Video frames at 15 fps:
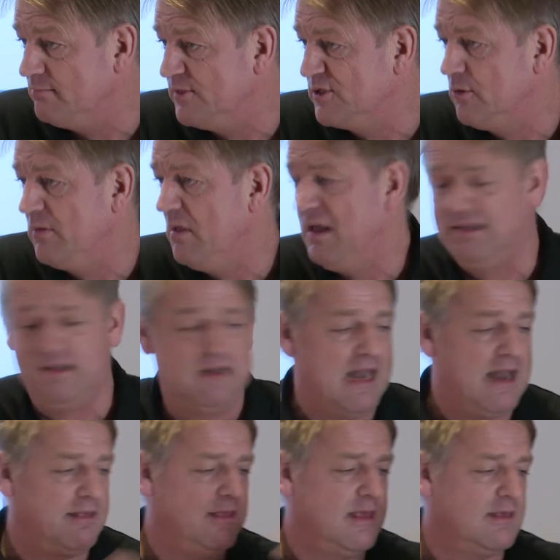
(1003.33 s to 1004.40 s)
So it's an
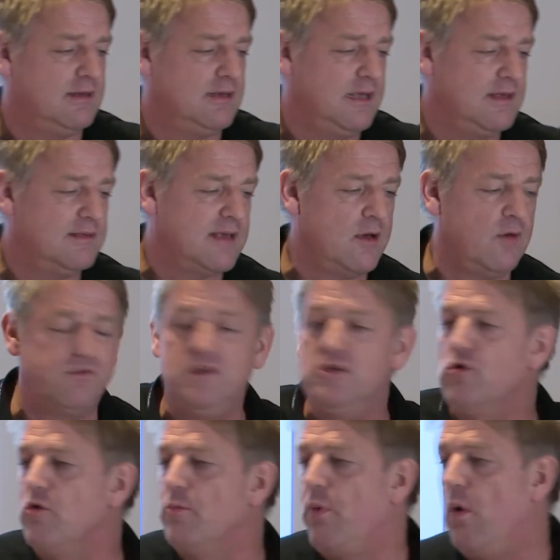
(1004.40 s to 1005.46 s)
elasticity, say, of
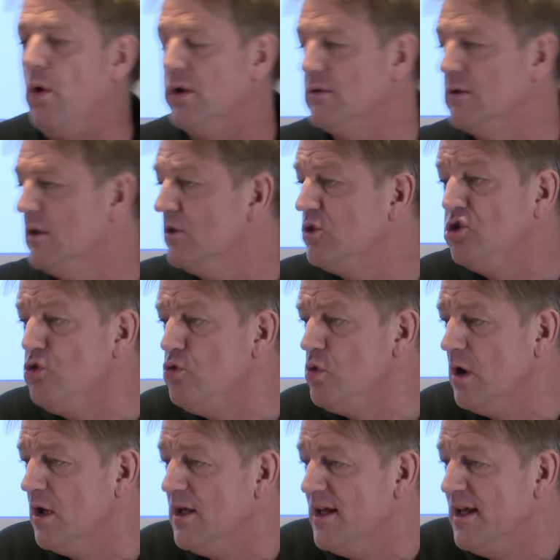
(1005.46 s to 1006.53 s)

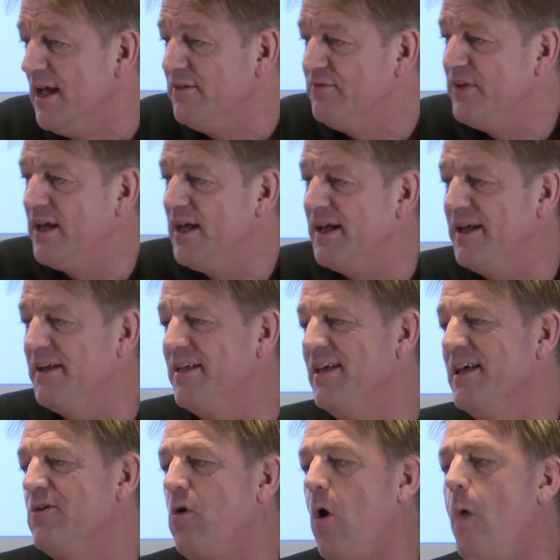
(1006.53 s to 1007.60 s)
0.2. The
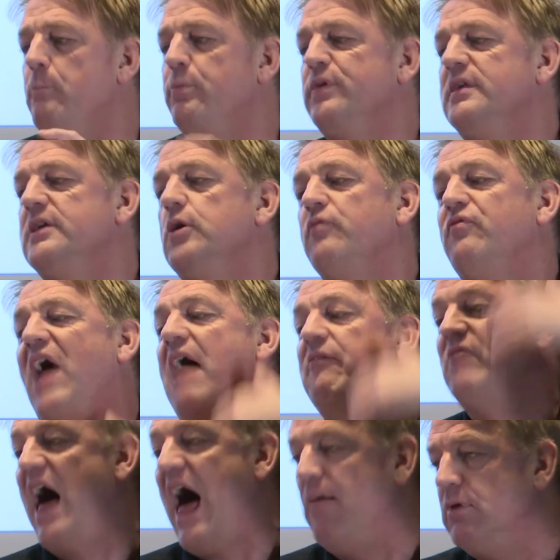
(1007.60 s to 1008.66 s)
composite of
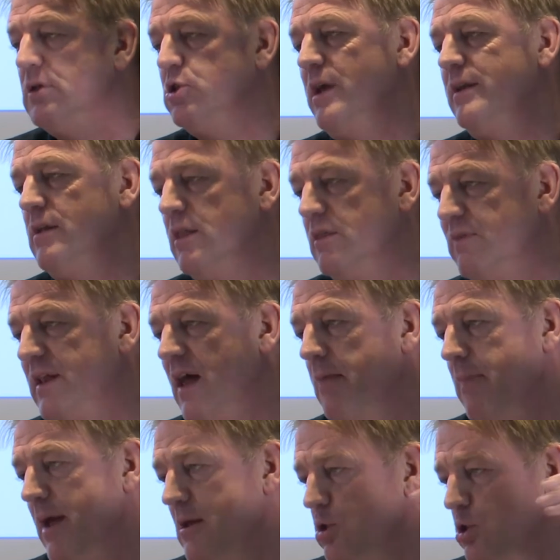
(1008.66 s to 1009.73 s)
the other channels that I
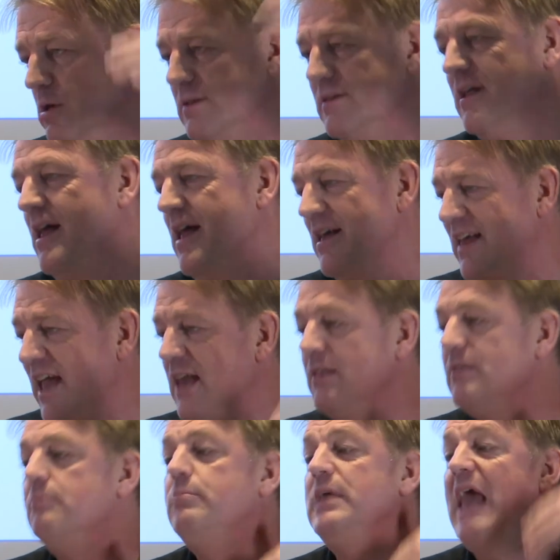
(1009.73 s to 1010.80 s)
mentioned
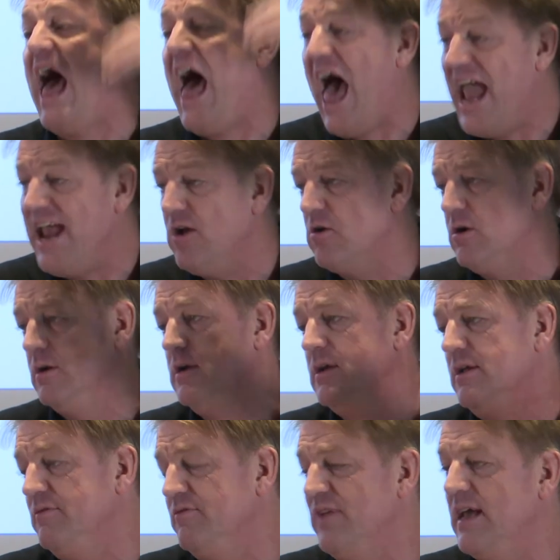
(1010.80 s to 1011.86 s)
can be higher
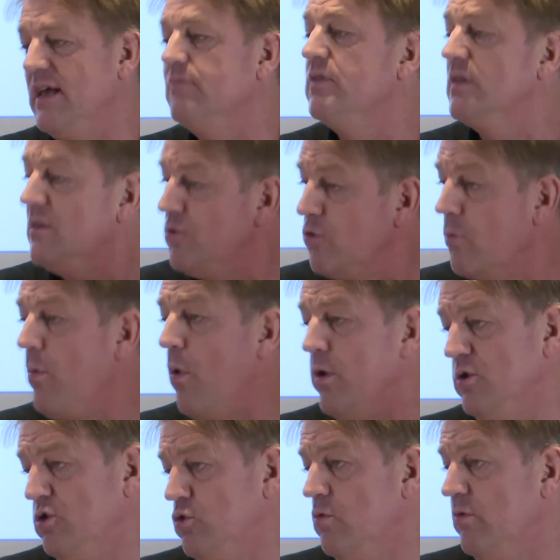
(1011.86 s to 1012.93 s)
than the
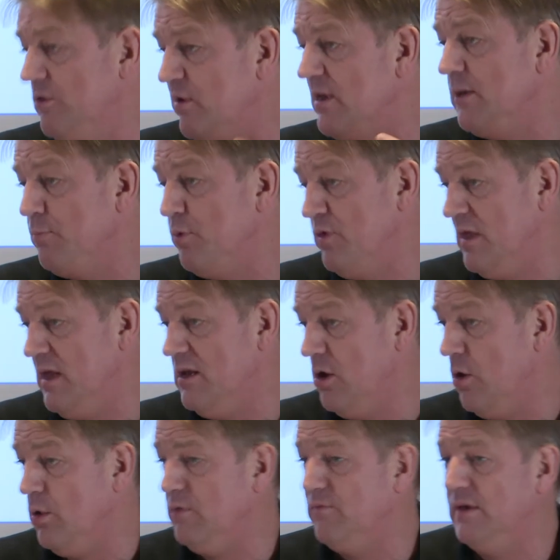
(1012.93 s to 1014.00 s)
0.2, the 20%
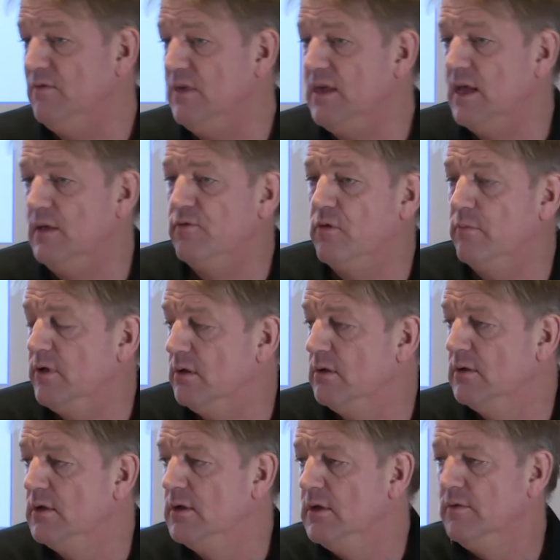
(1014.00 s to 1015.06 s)
loss that we get from an
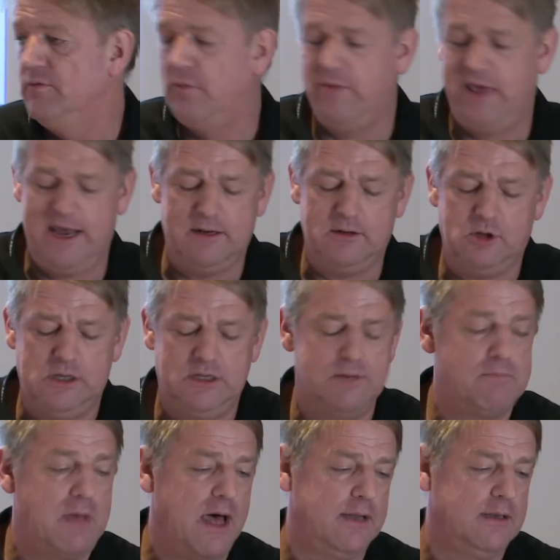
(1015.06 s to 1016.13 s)
energy
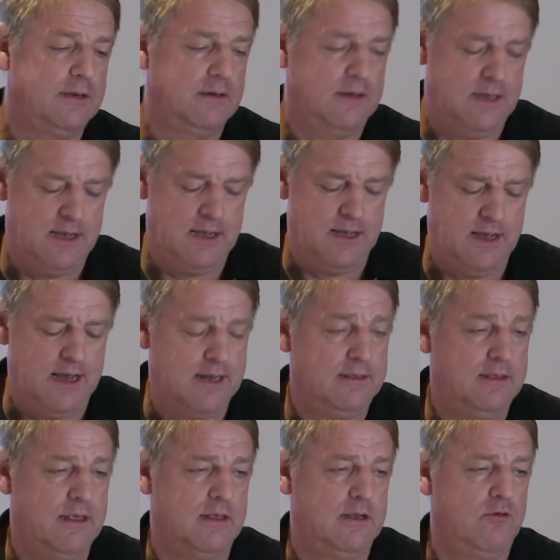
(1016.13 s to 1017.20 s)
demand
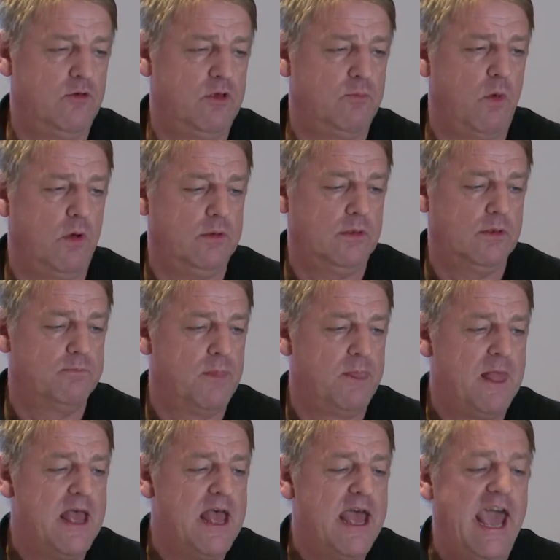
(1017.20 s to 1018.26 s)
elasticity response.
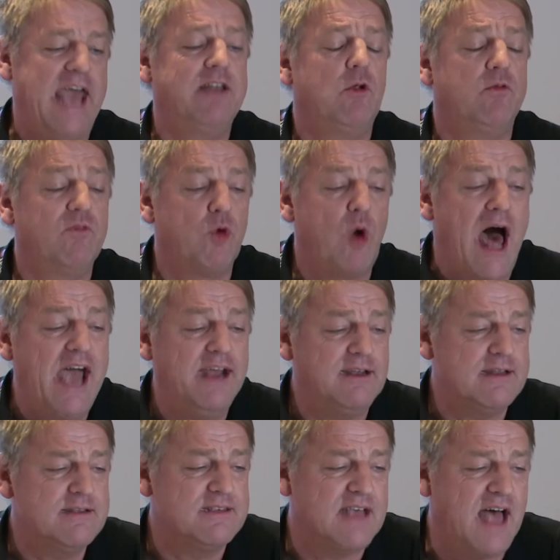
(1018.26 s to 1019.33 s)
And on the
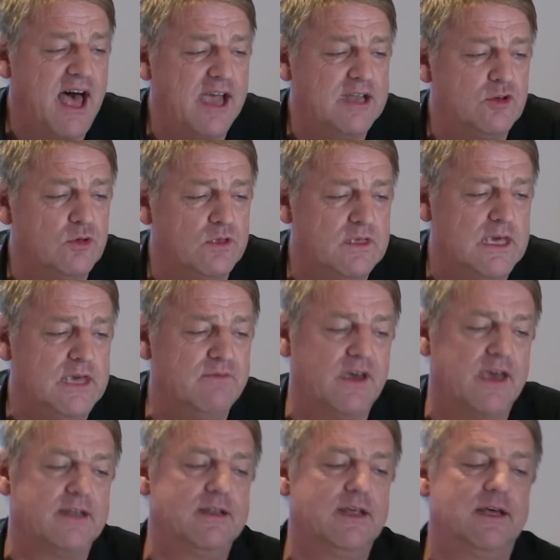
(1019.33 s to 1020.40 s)
right-hand side, you see
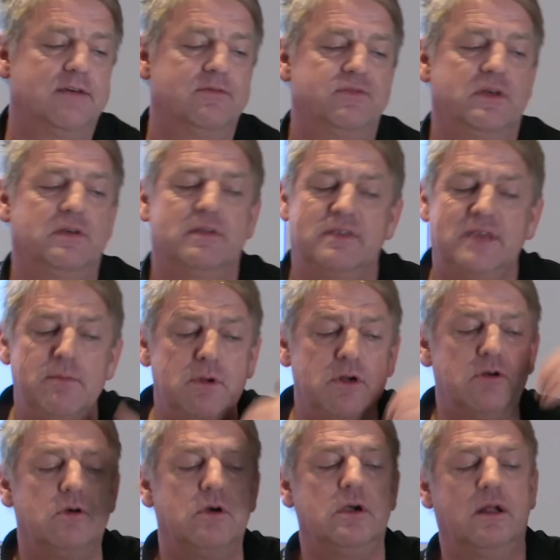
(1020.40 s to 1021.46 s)
then a
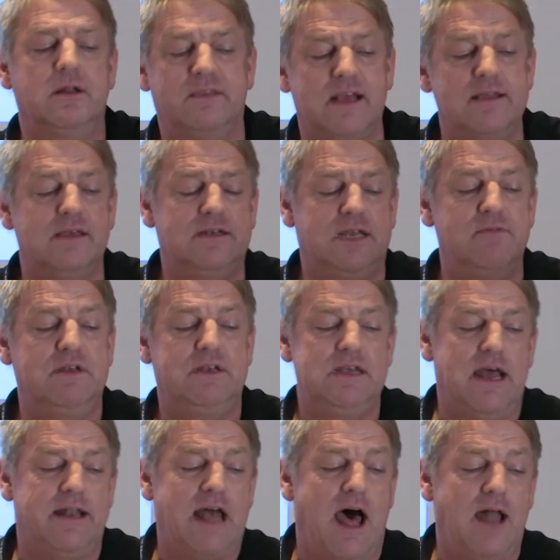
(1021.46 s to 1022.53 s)
similar
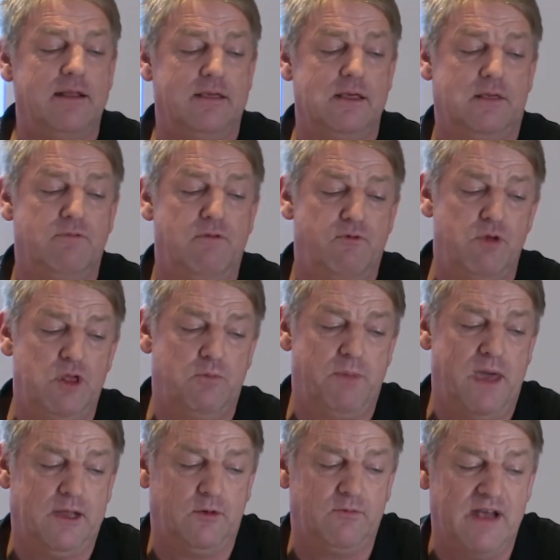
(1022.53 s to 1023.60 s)
sensitivity analysis with
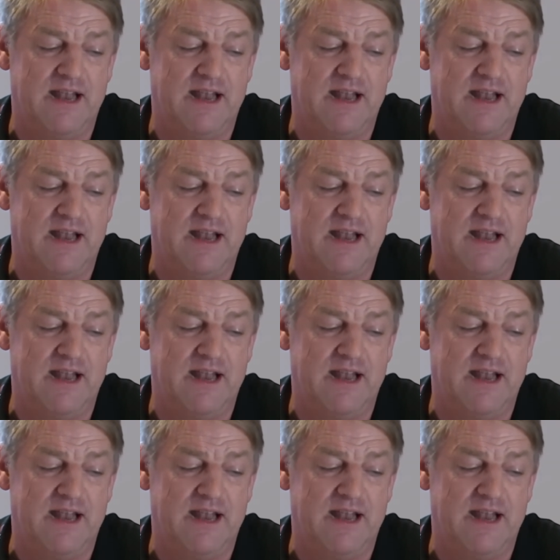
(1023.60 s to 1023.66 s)
respect to the